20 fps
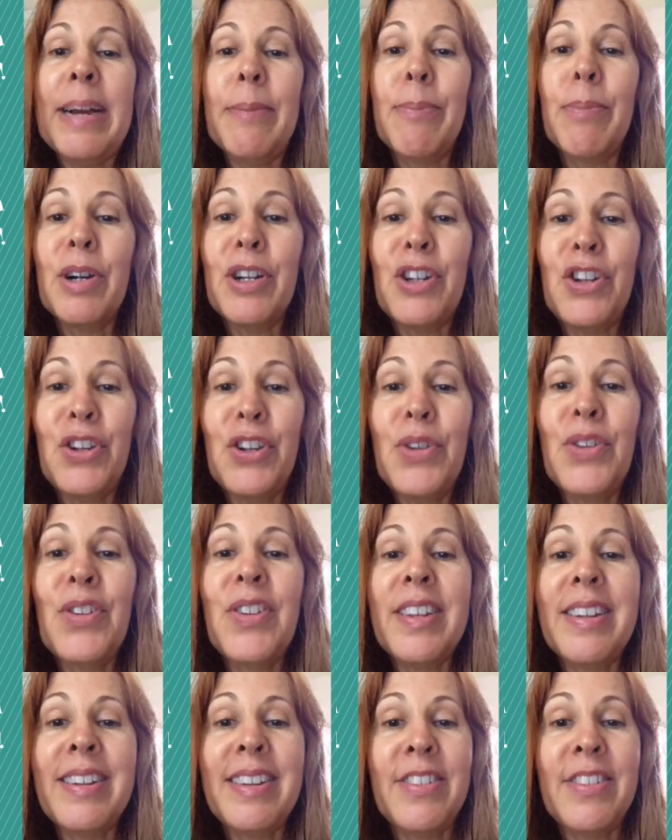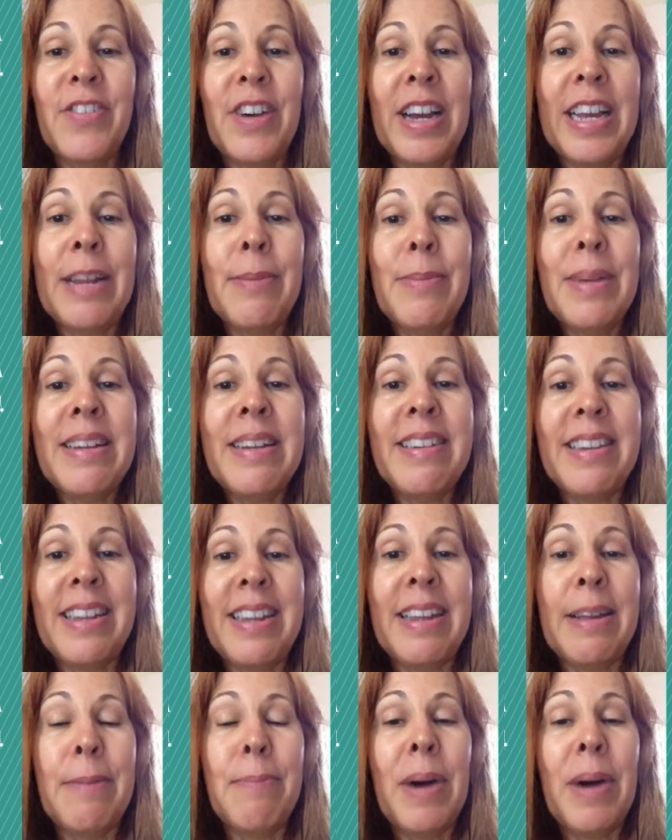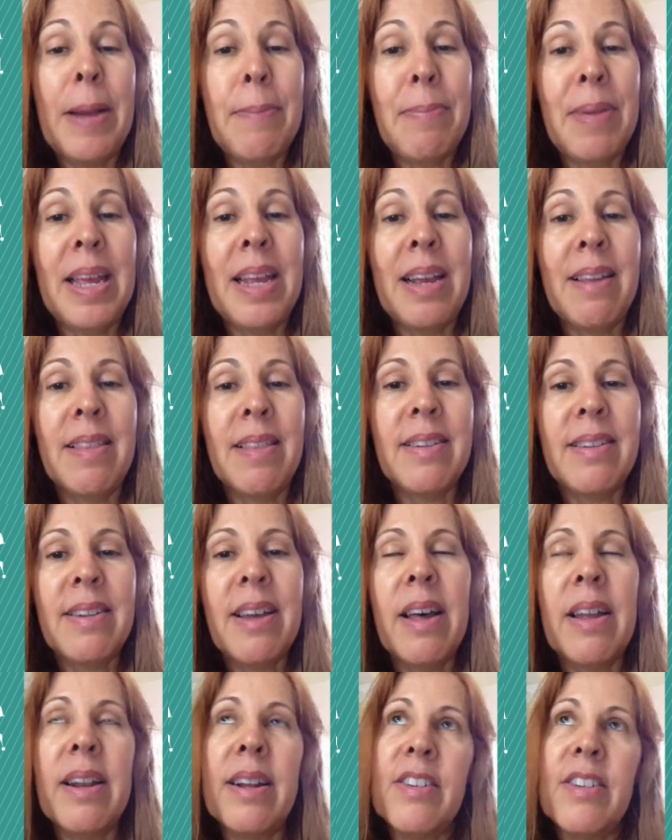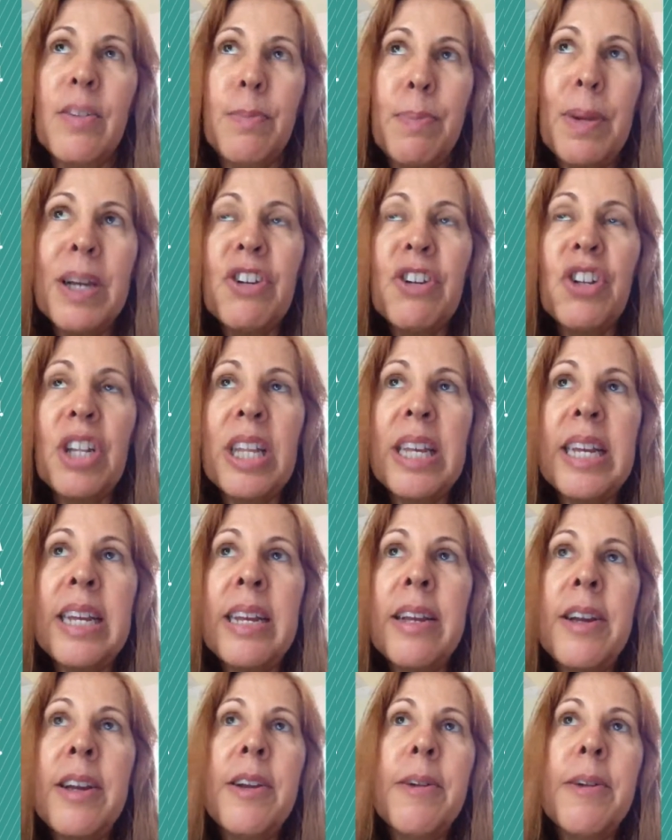produces vitamin D by being in the sun, especially